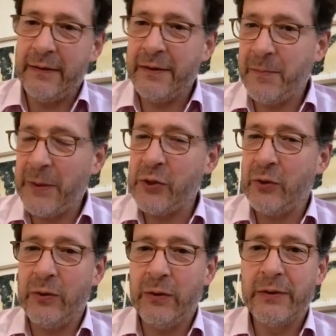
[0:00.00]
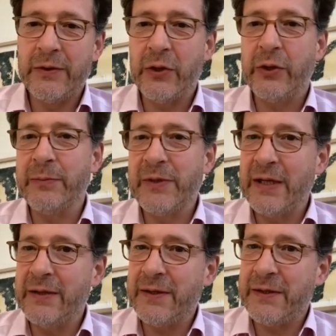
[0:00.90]
special
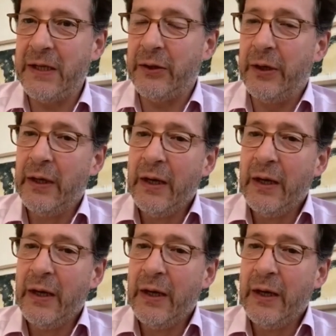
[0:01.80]
circumstances here.